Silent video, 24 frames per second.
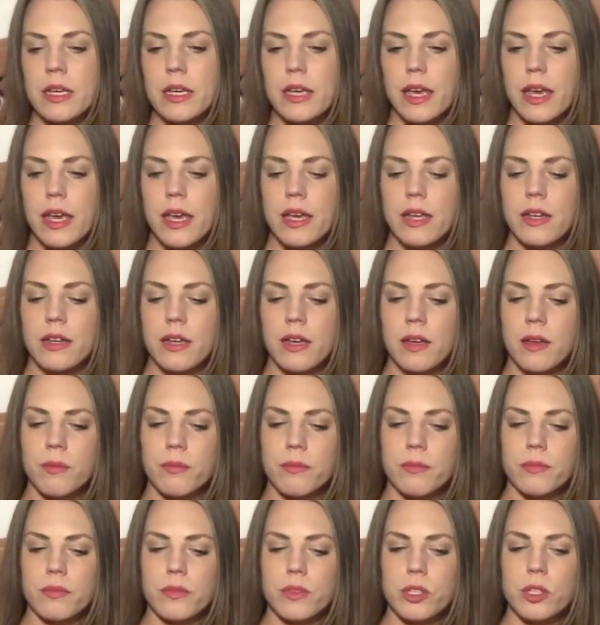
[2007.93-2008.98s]
And,
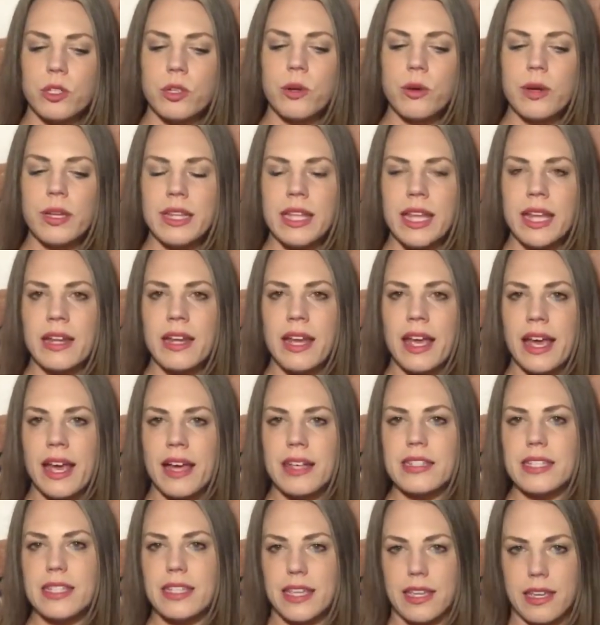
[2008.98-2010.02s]
and then I
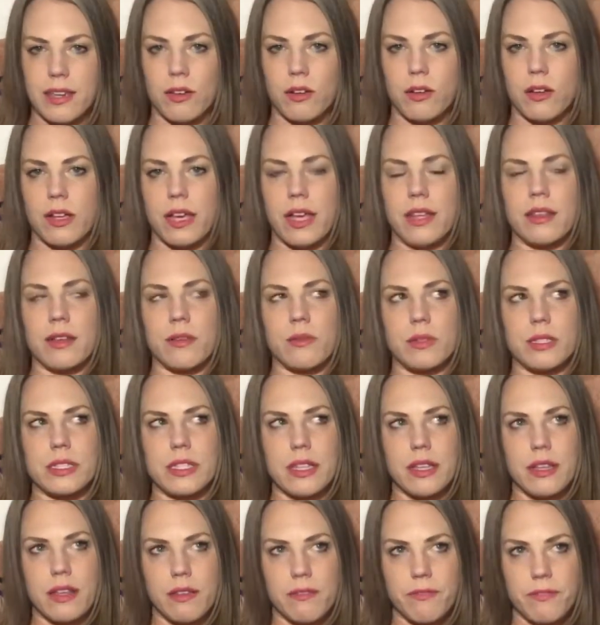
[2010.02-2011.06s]
had to heal, and there was
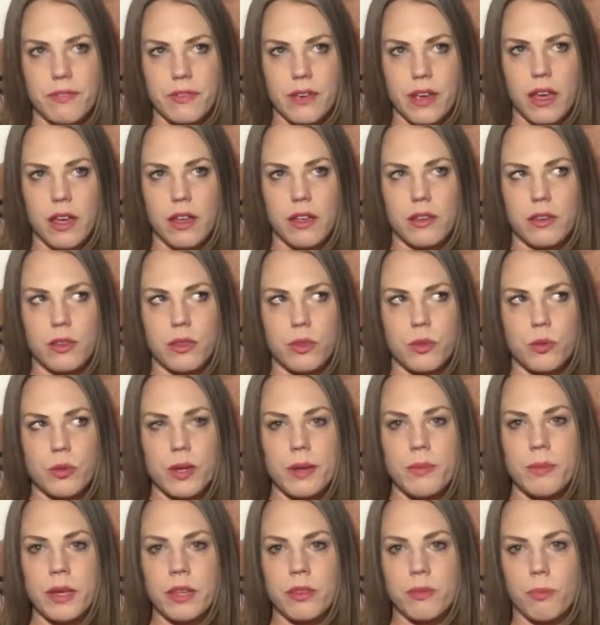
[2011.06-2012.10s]
a
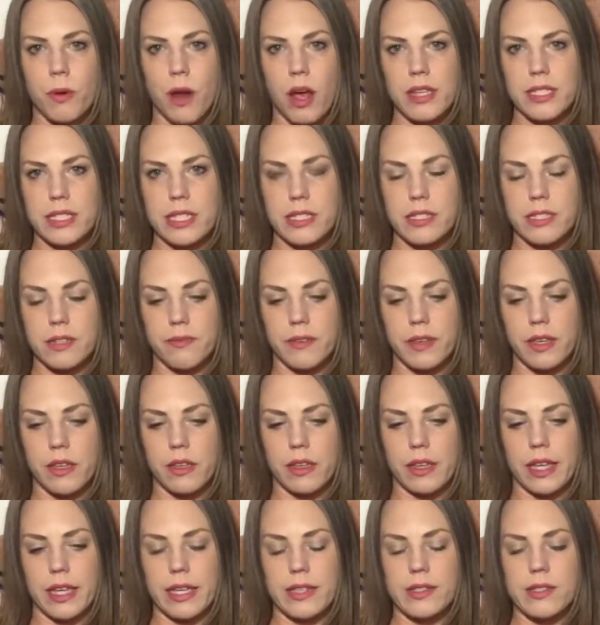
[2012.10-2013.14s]
3-month process of
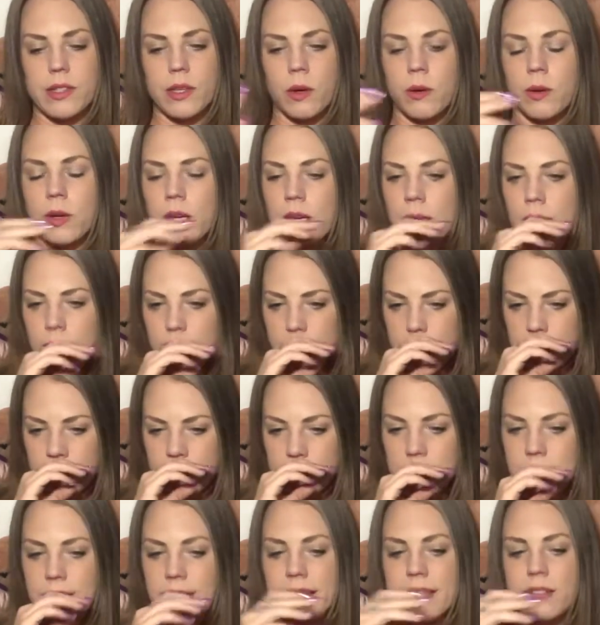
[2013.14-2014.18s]
healing. So
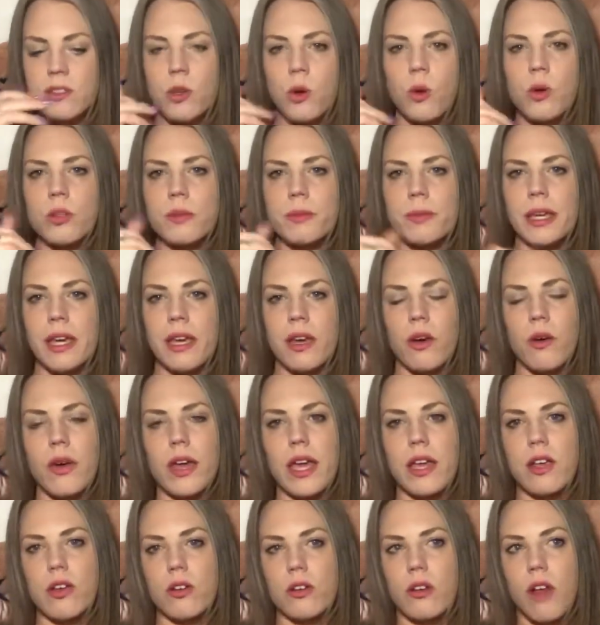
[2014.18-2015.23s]
they told me,
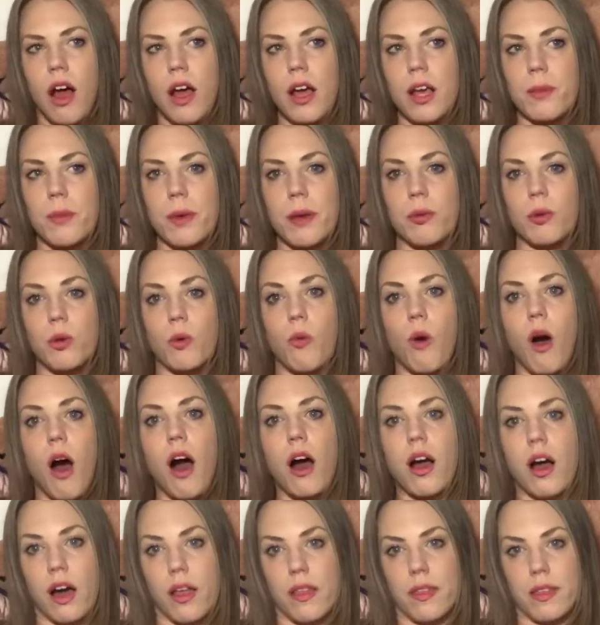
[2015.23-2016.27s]
okay, you're not going to be able to
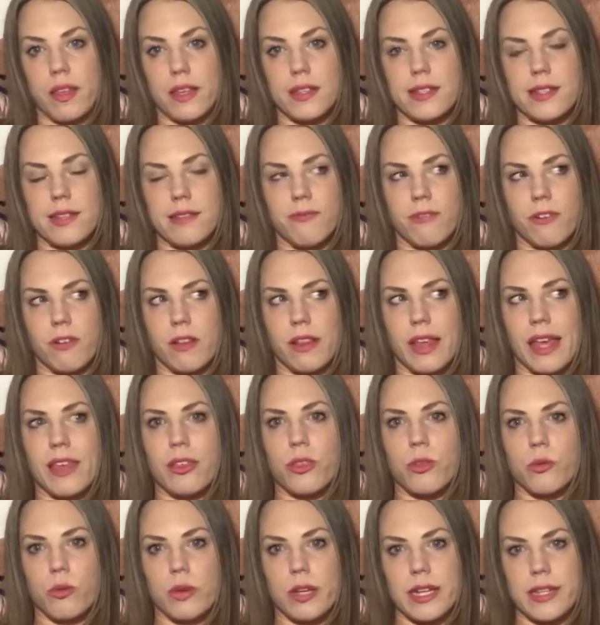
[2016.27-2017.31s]
walk on this for like
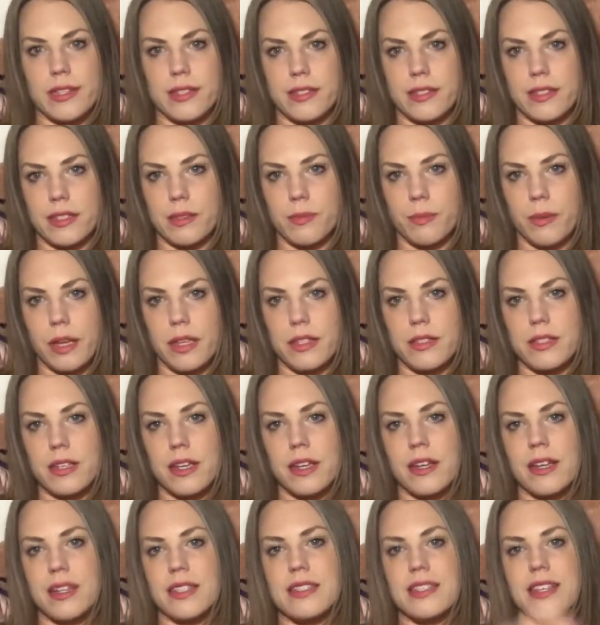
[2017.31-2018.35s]
3 to 6 months.
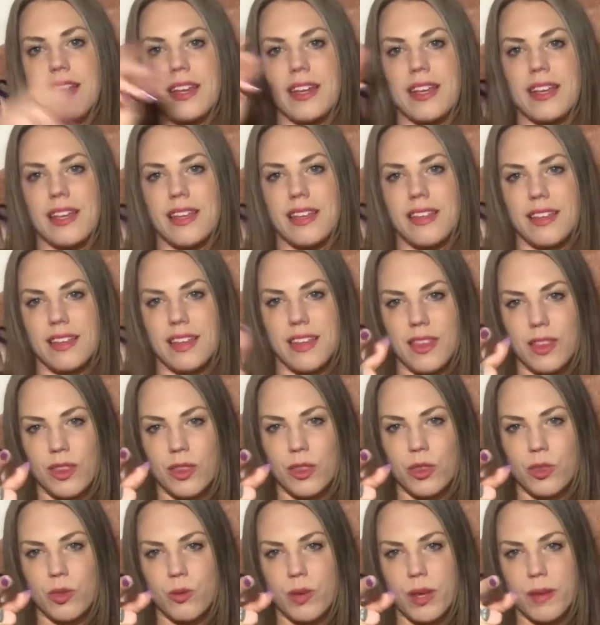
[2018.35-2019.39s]
And I said,
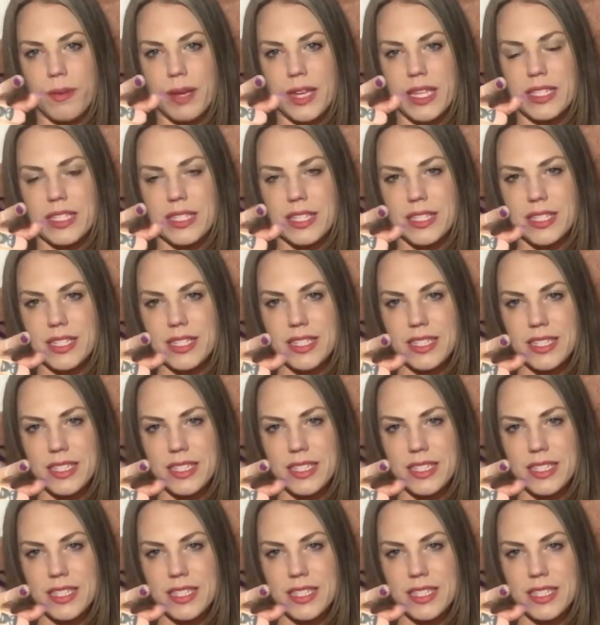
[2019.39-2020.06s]
3 months.